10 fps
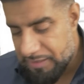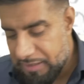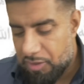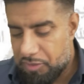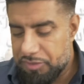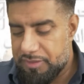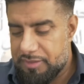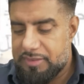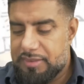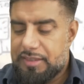
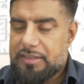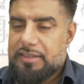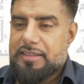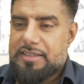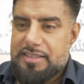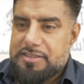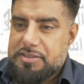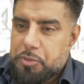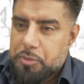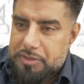on the
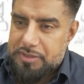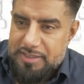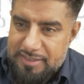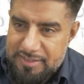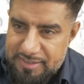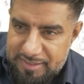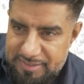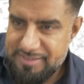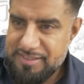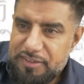Discord
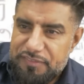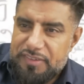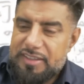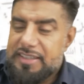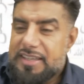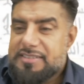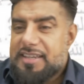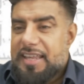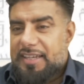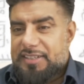server
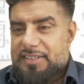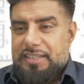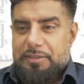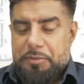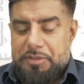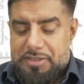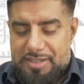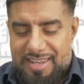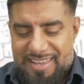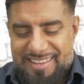yesterday, actually, which
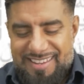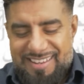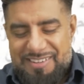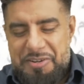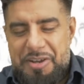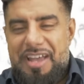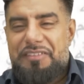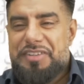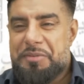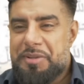we're
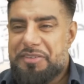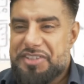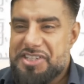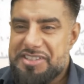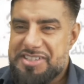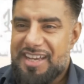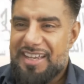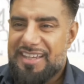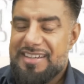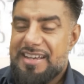having a bit of a chit
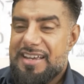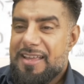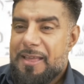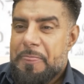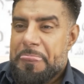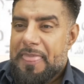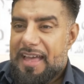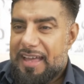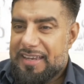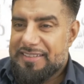chat.
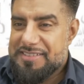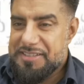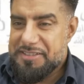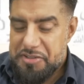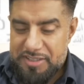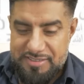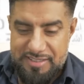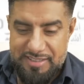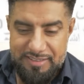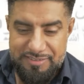And it's
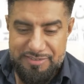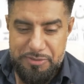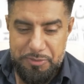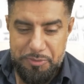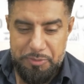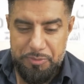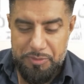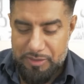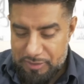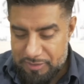interesting
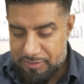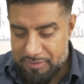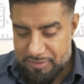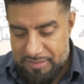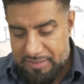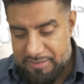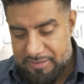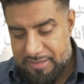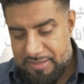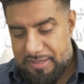to learn that
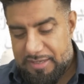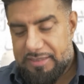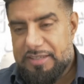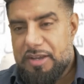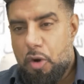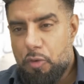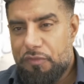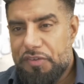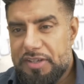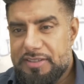the
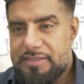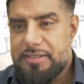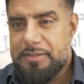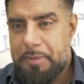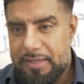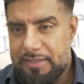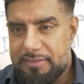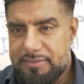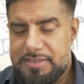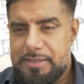COVID
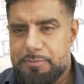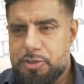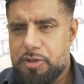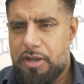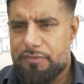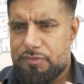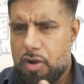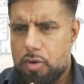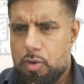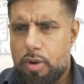debate seems to have
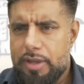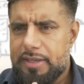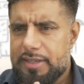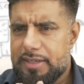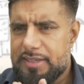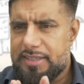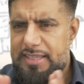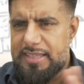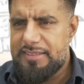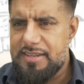got quite
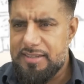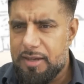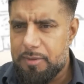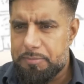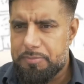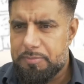heated up